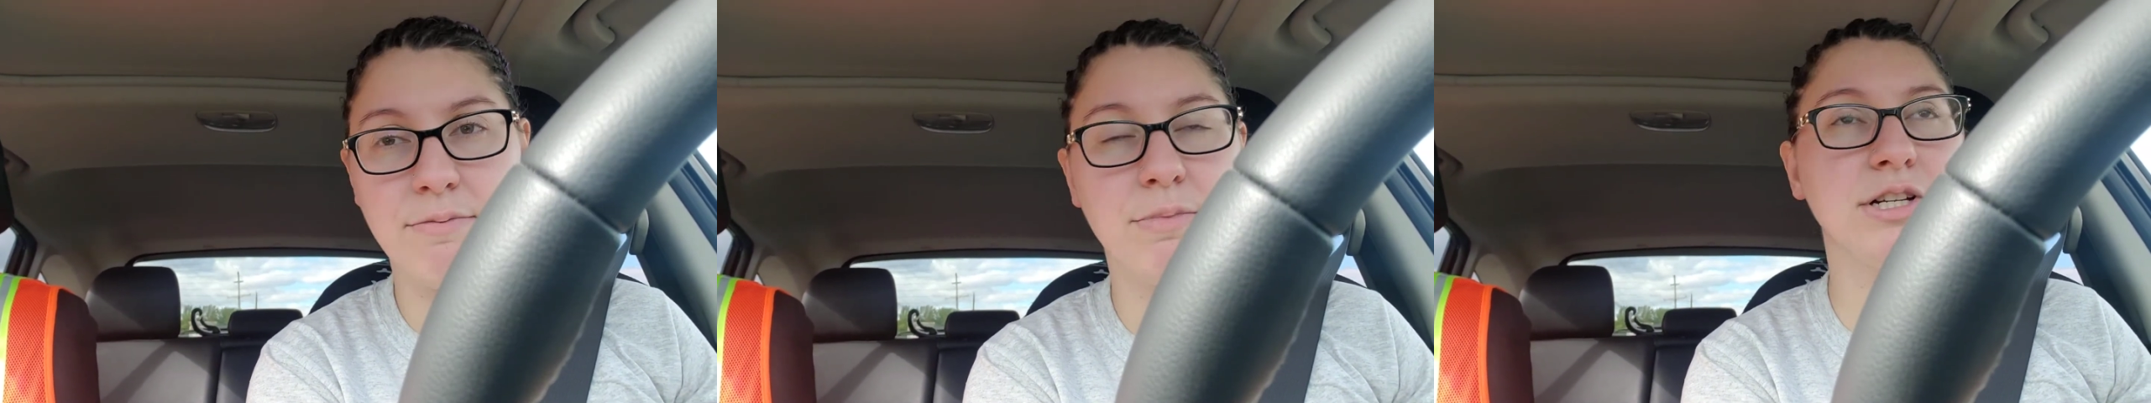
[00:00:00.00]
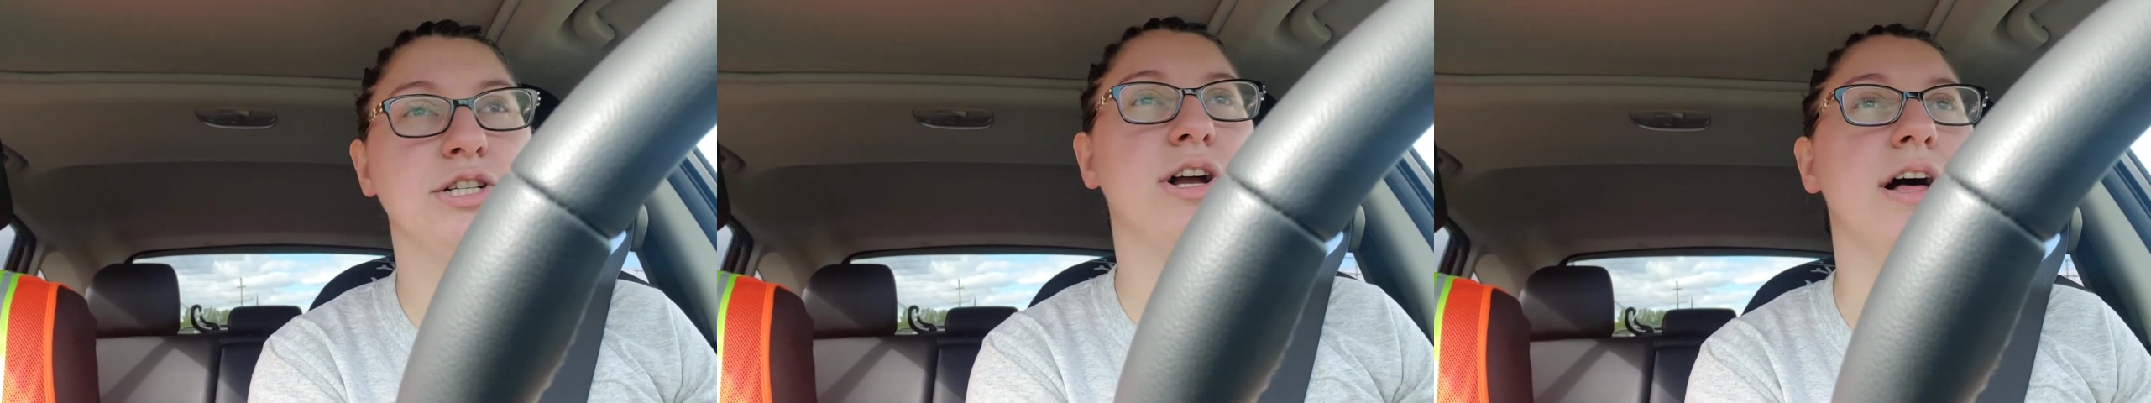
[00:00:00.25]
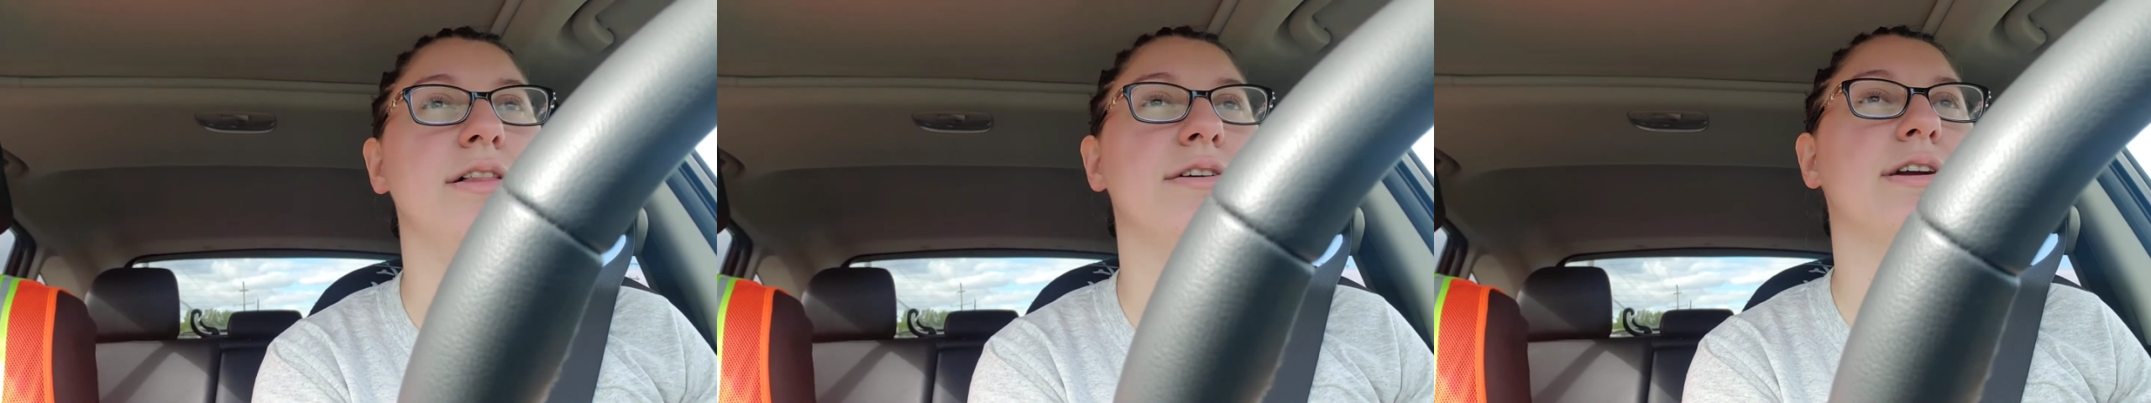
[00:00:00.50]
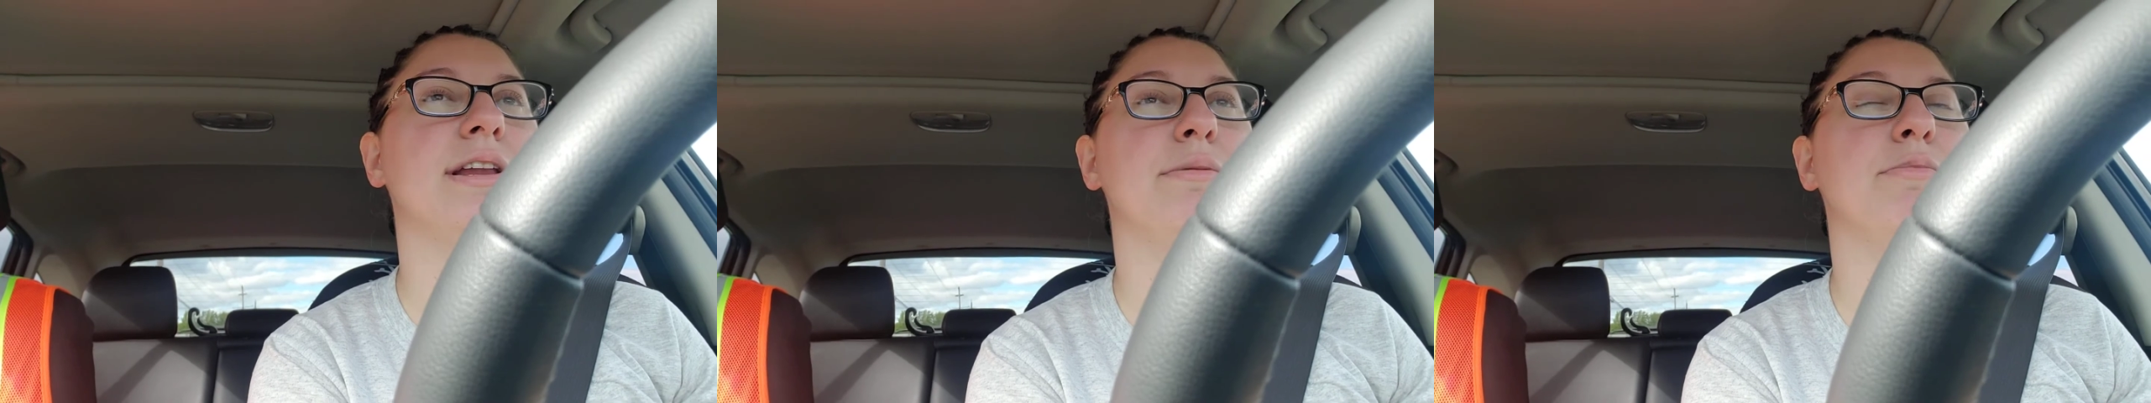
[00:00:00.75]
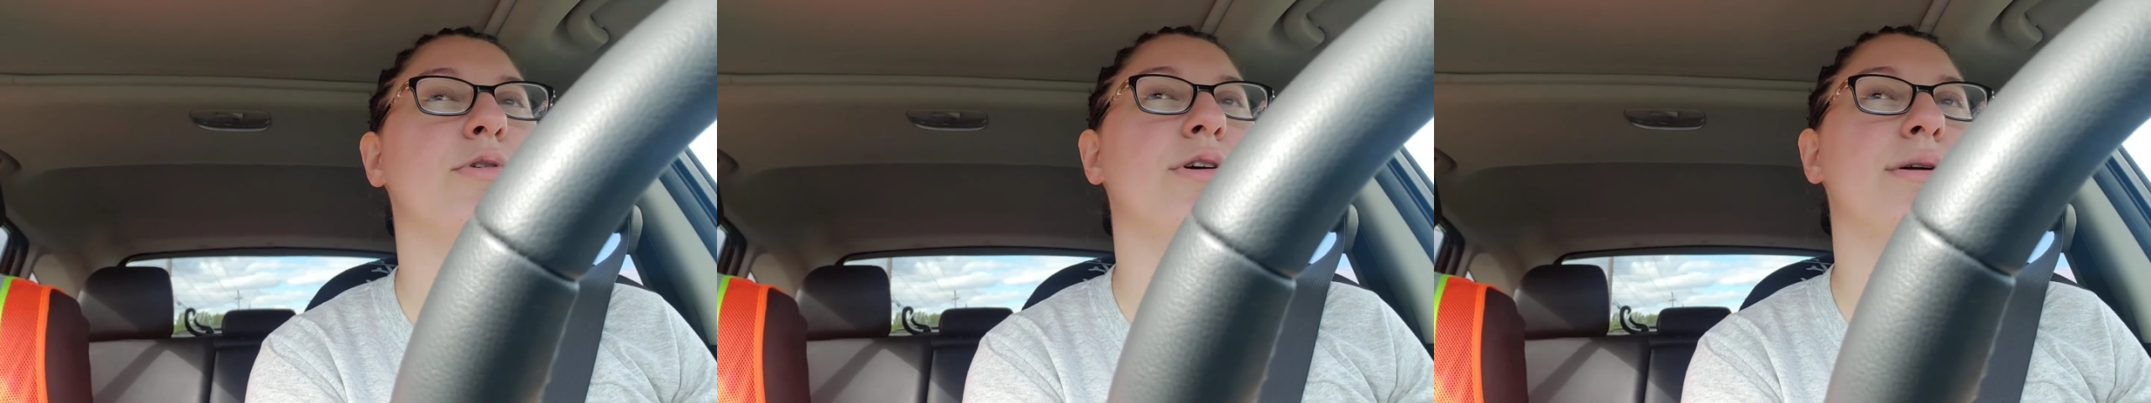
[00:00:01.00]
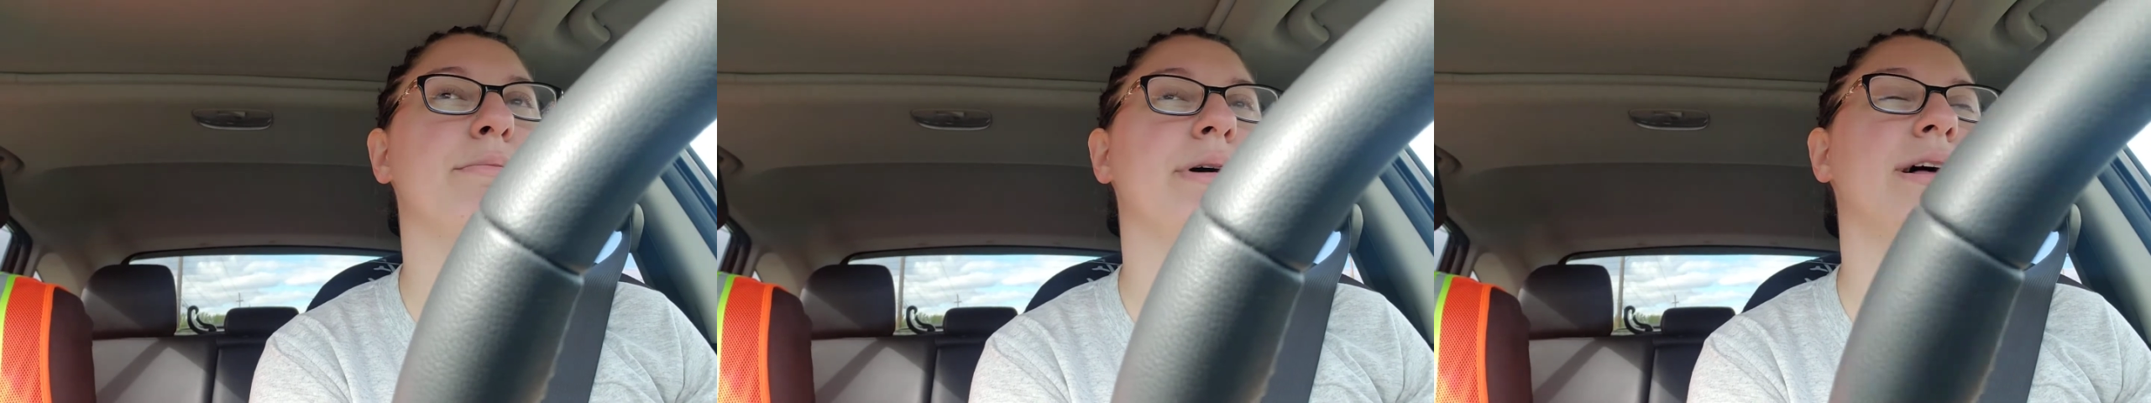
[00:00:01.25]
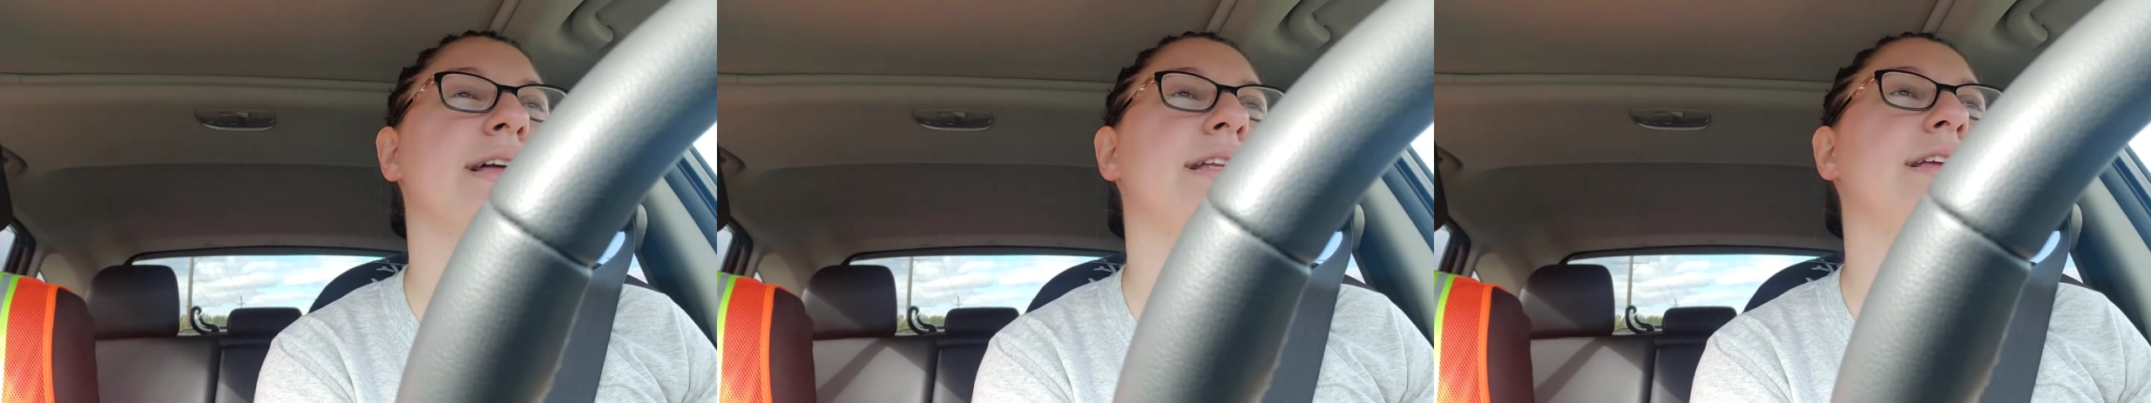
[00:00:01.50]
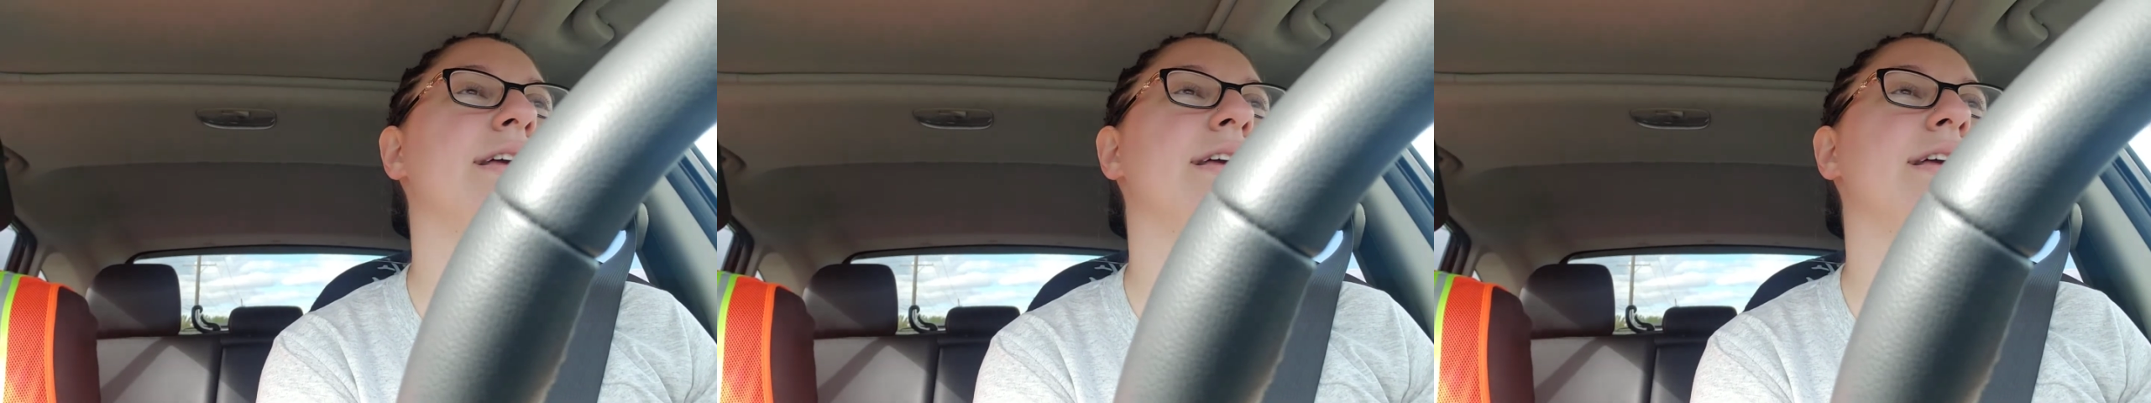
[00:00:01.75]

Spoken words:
much color anymore, but